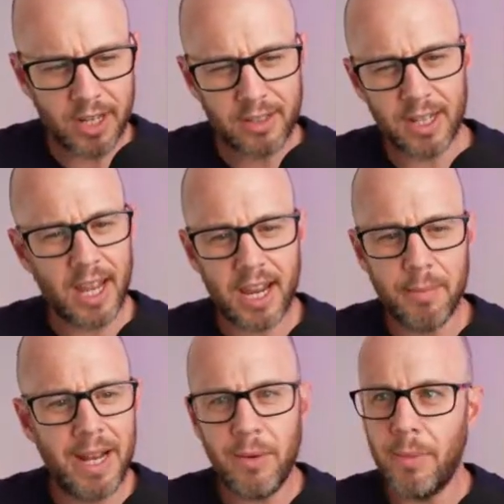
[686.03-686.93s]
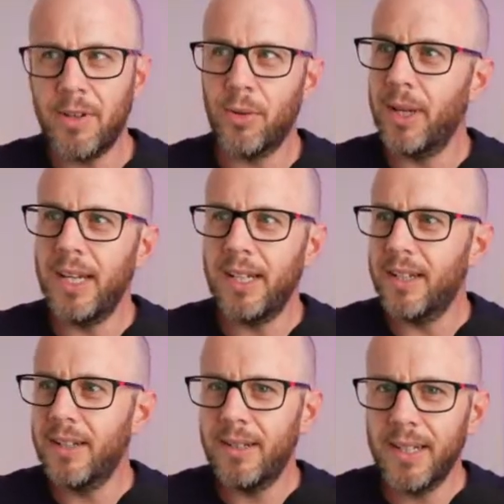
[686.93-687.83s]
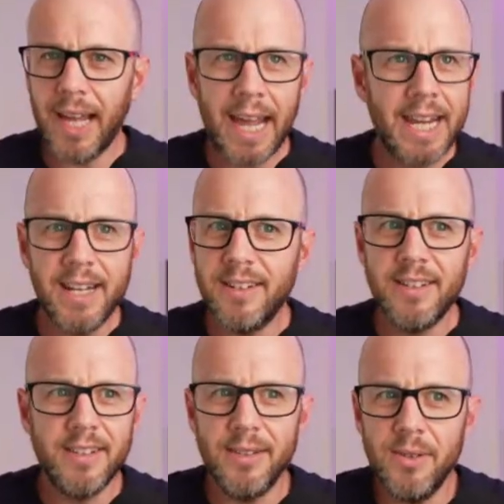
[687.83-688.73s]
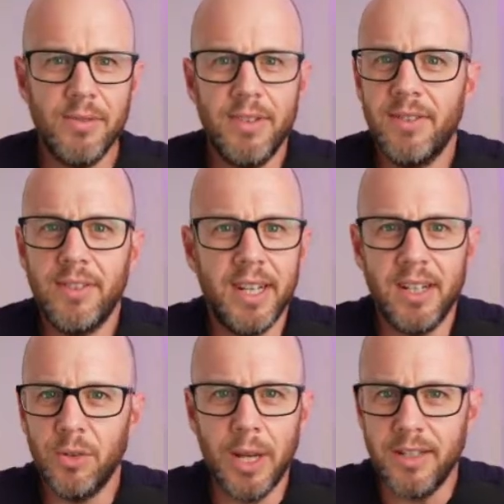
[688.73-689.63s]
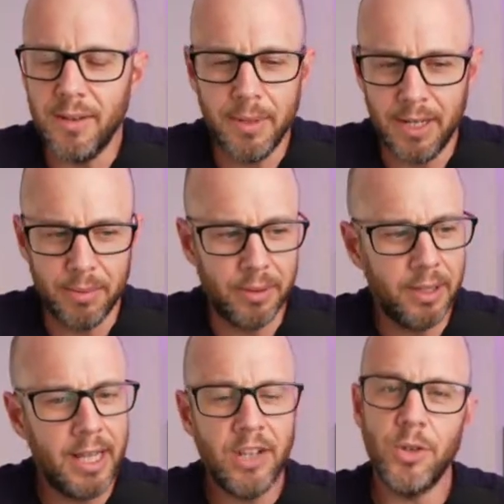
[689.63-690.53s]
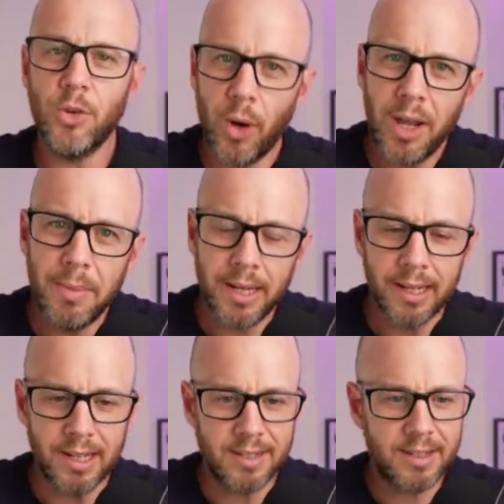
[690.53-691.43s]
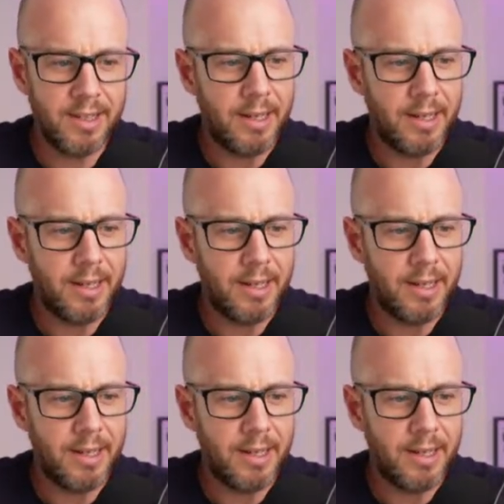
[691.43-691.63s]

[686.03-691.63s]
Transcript: It can be anywhere between 8 to 15, 20 people. So it's quite a big list.